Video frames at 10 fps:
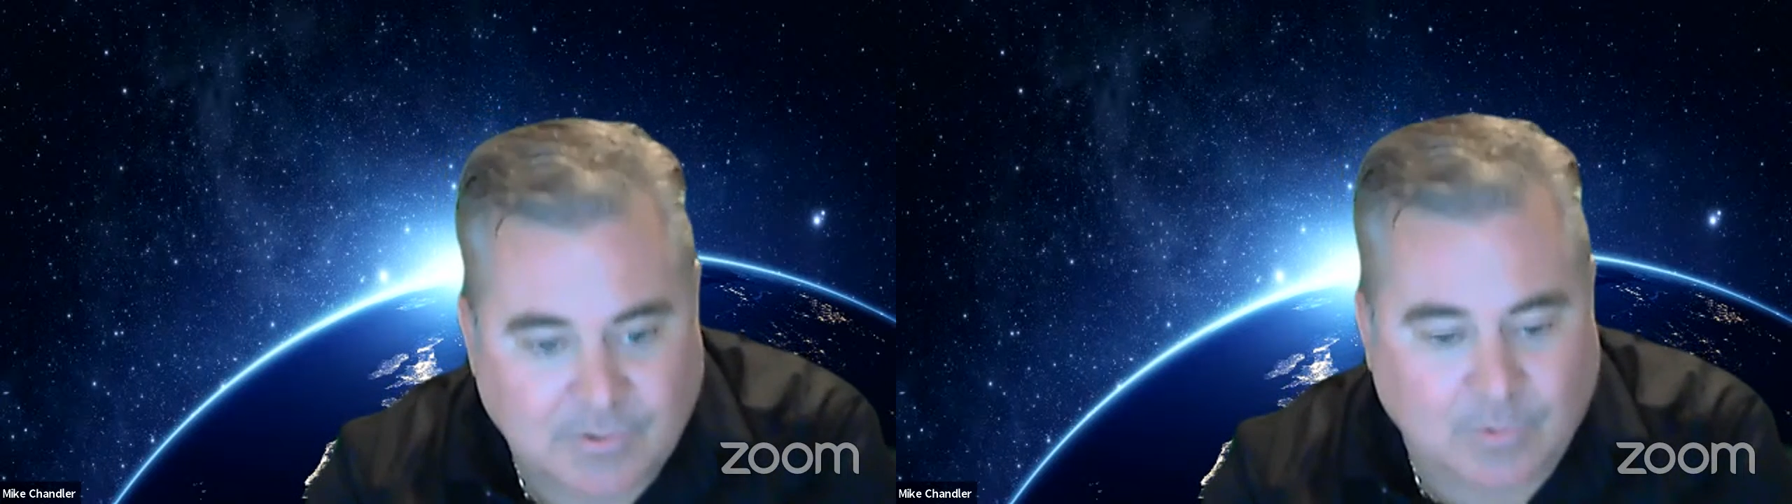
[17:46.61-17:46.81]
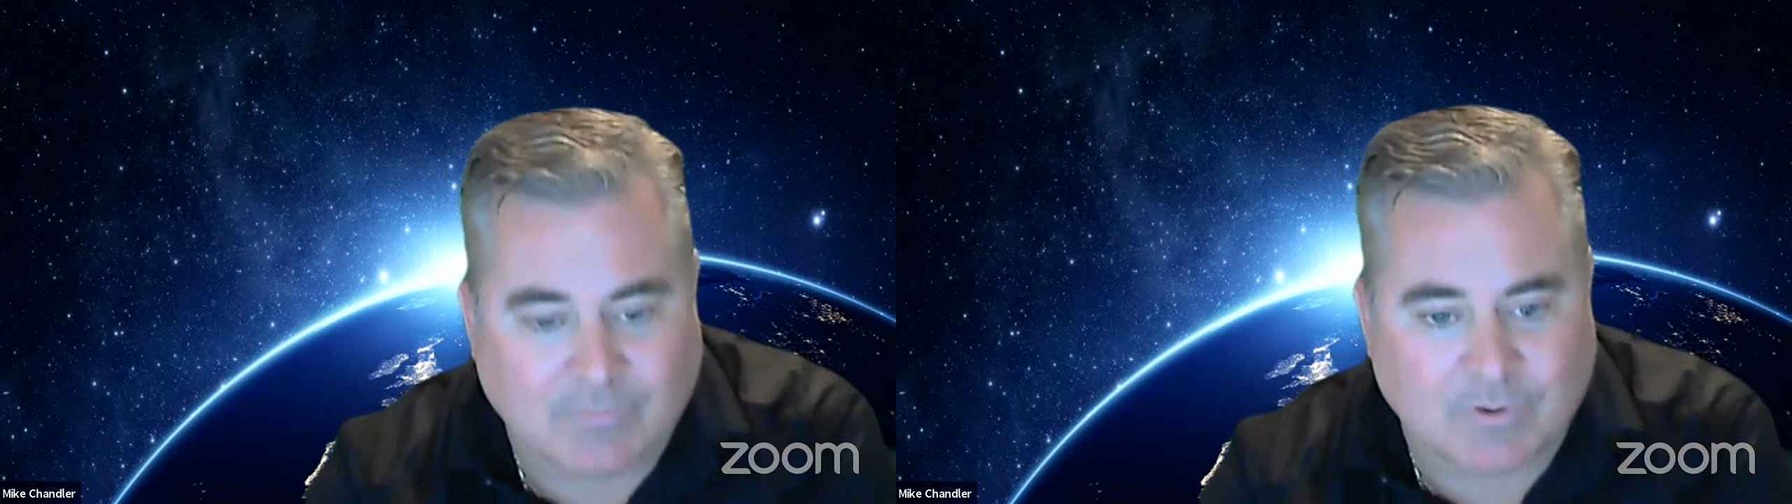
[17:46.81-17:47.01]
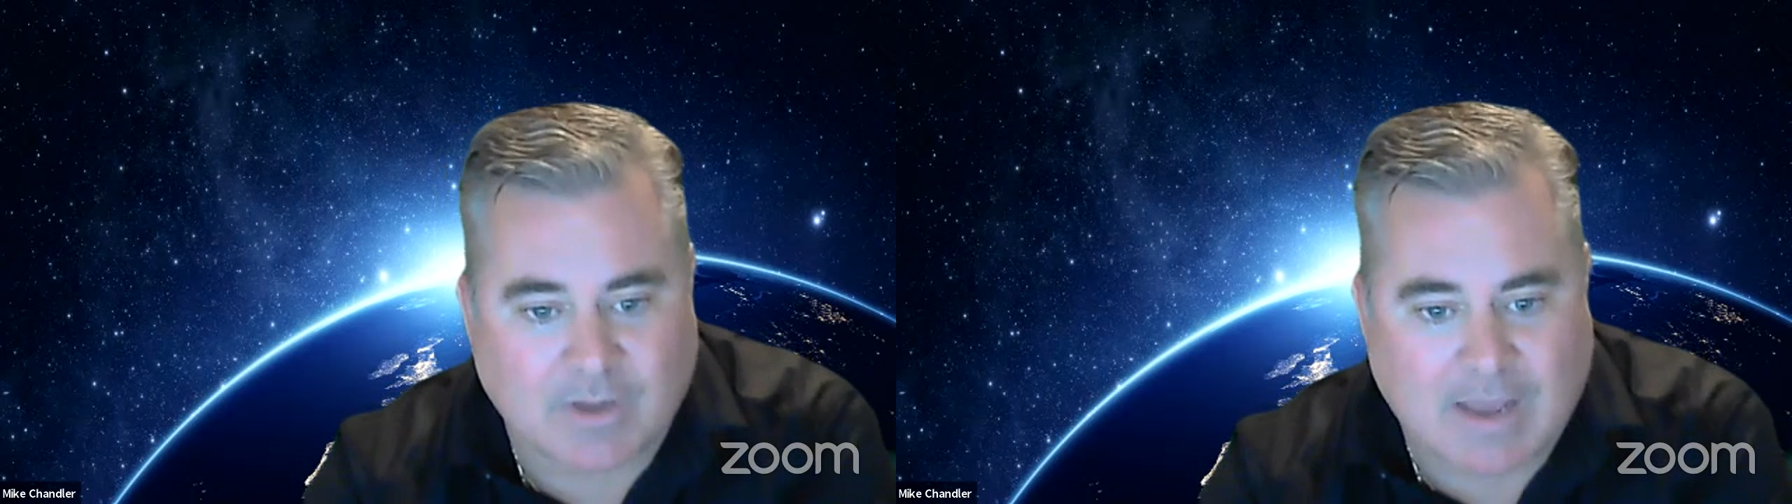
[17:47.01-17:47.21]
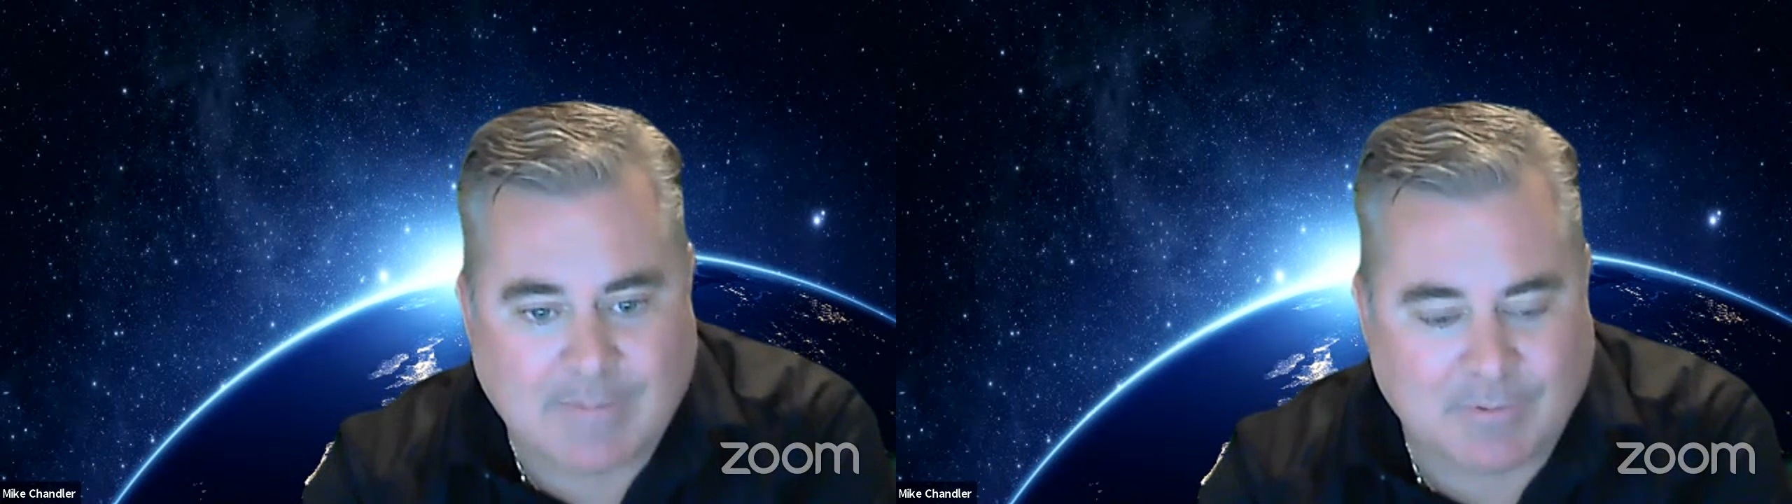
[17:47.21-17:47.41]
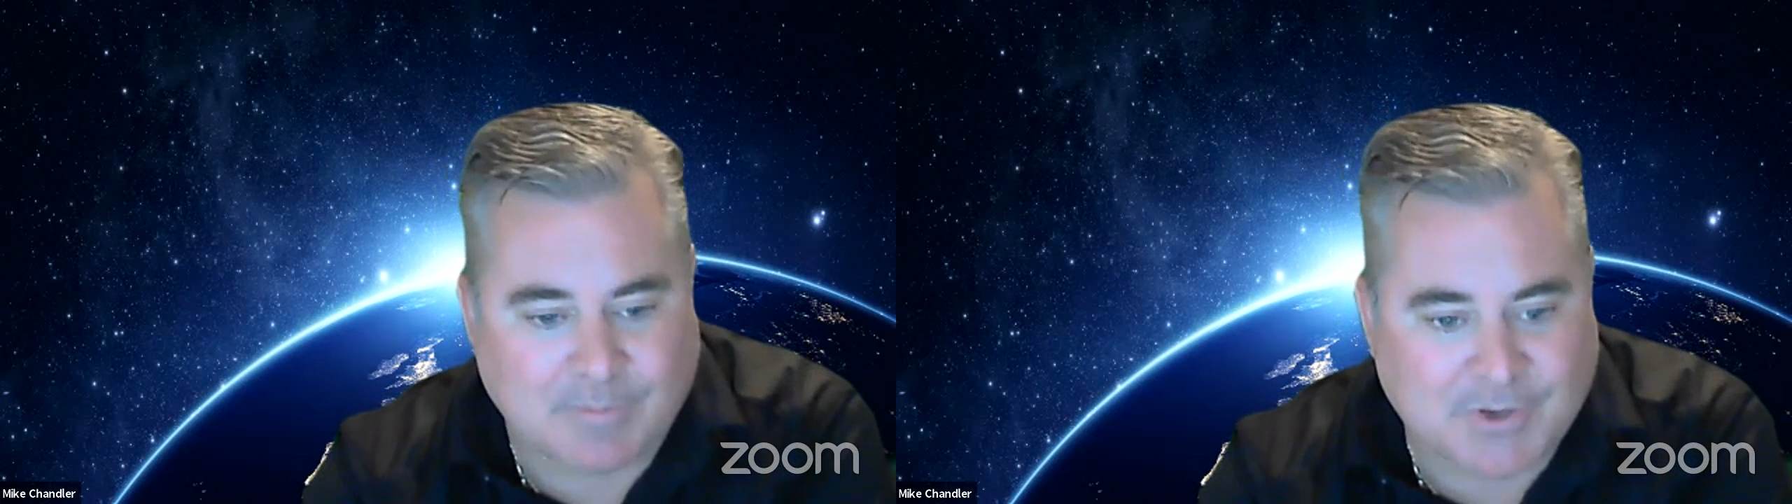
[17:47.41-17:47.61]
Don't ever copy
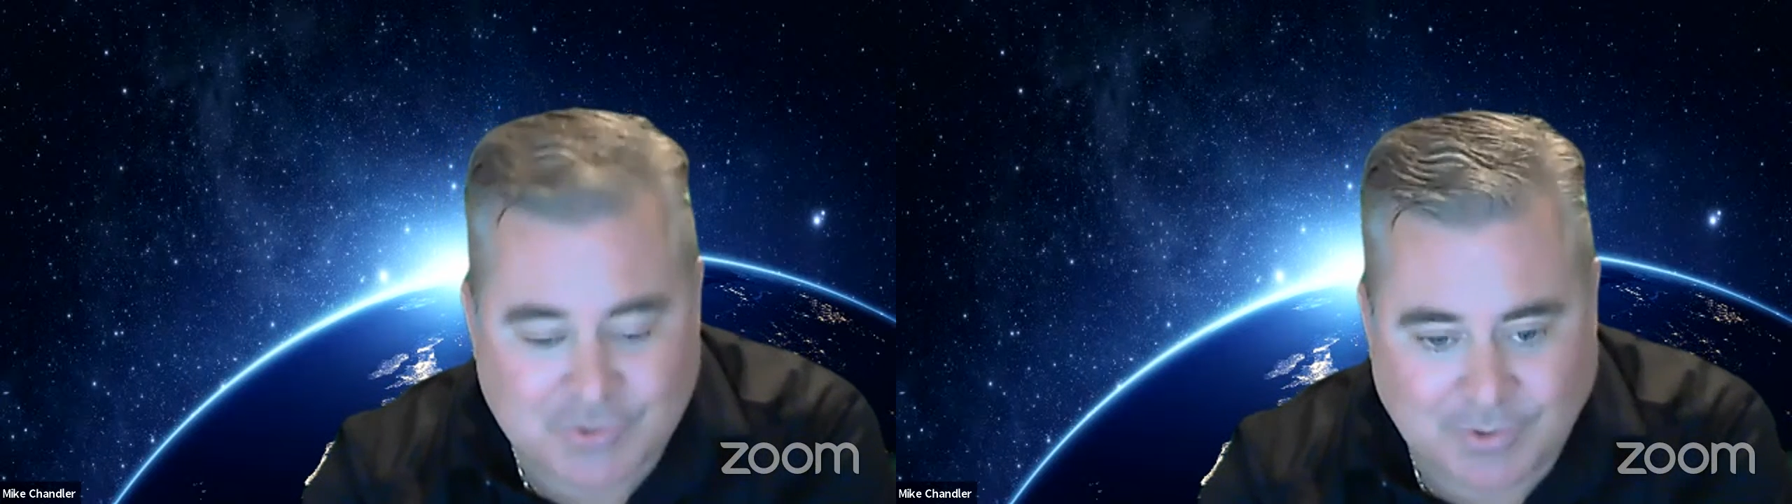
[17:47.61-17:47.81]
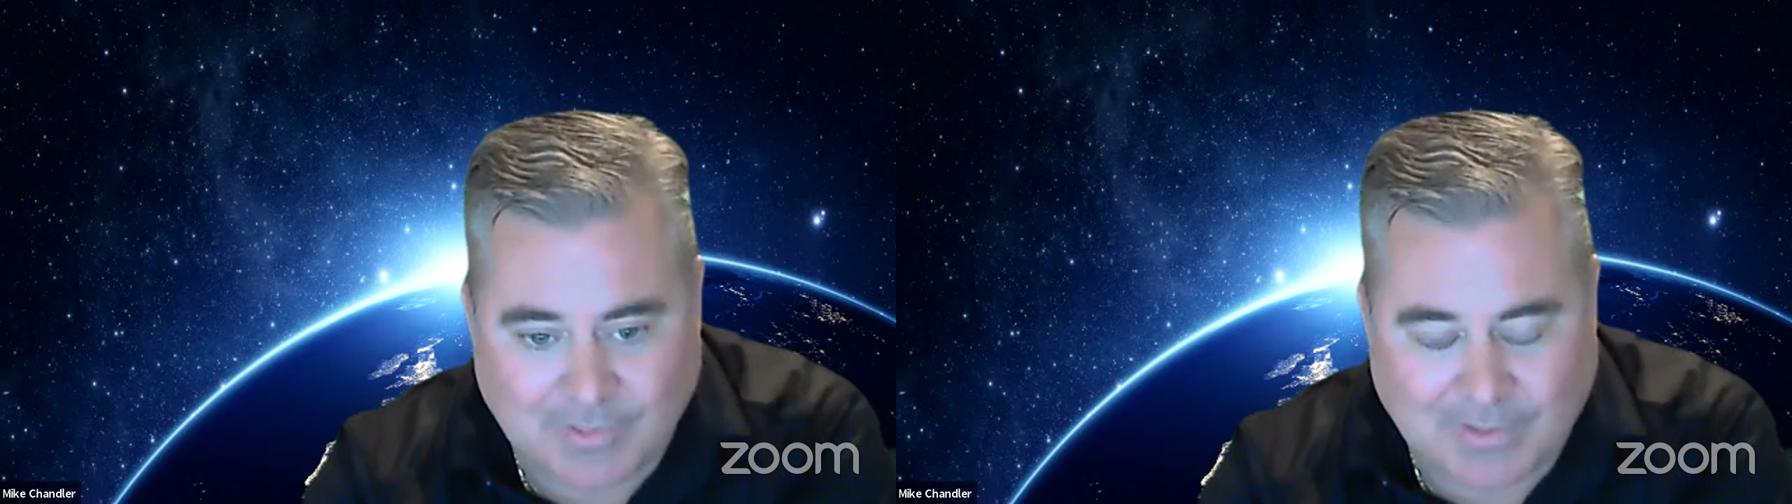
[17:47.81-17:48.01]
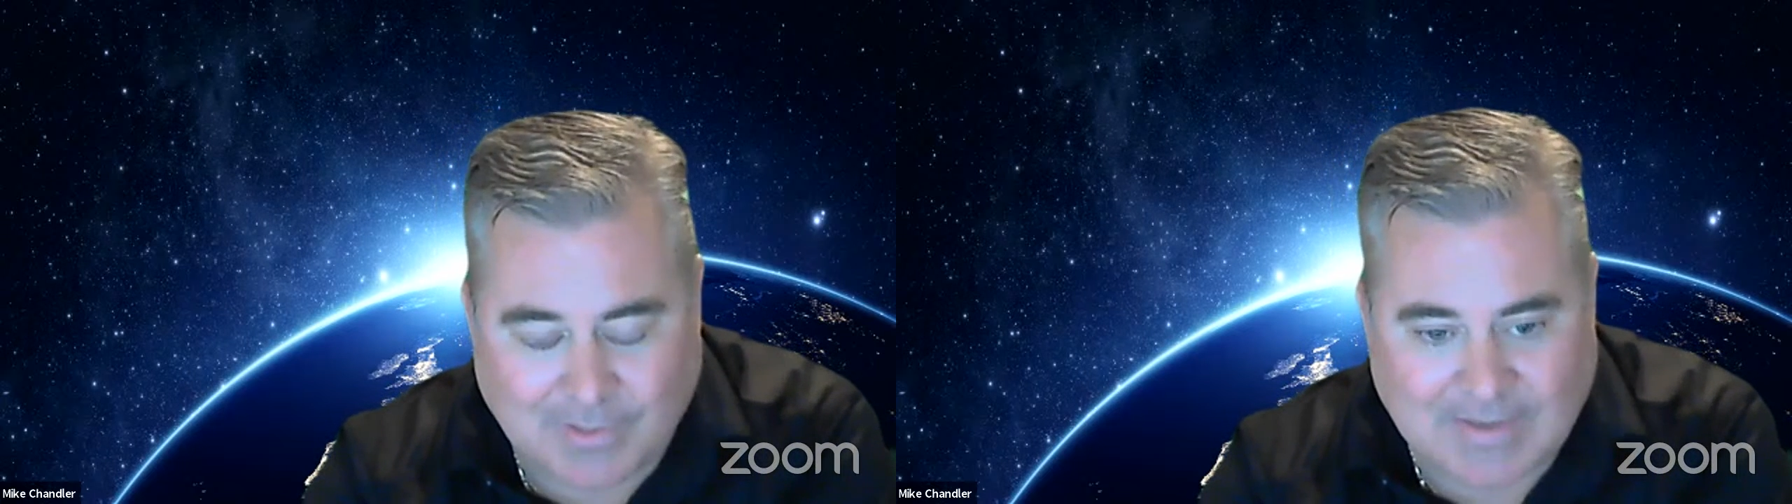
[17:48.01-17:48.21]
it with a picture or anything like that,